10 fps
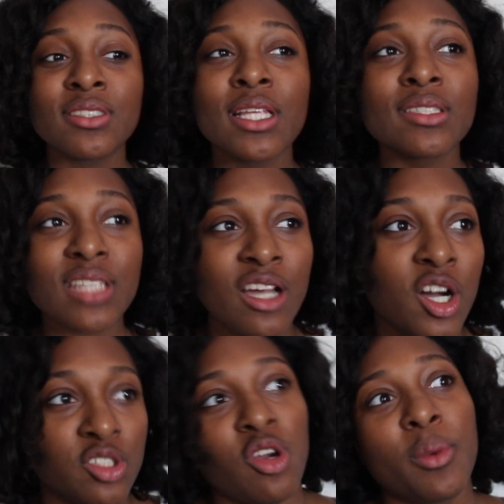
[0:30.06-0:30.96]
since like
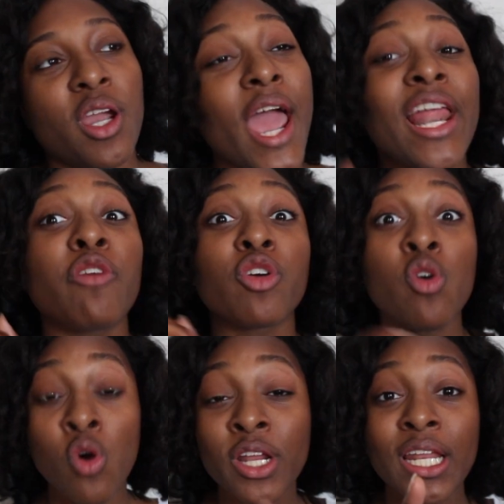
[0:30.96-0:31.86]
October and I
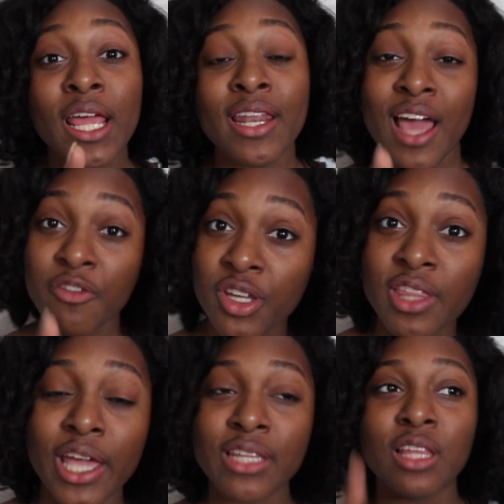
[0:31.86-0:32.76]
recorded it and
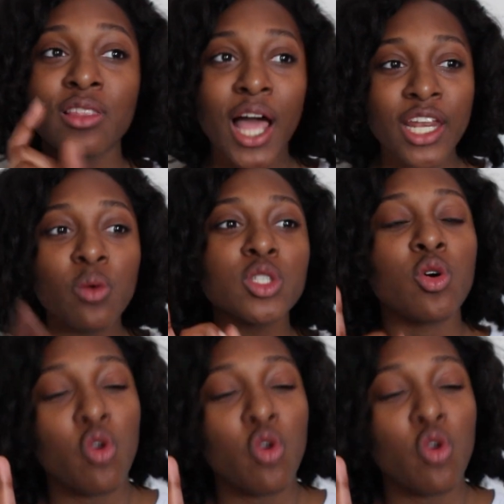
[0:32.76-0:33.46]
everything and the lighting was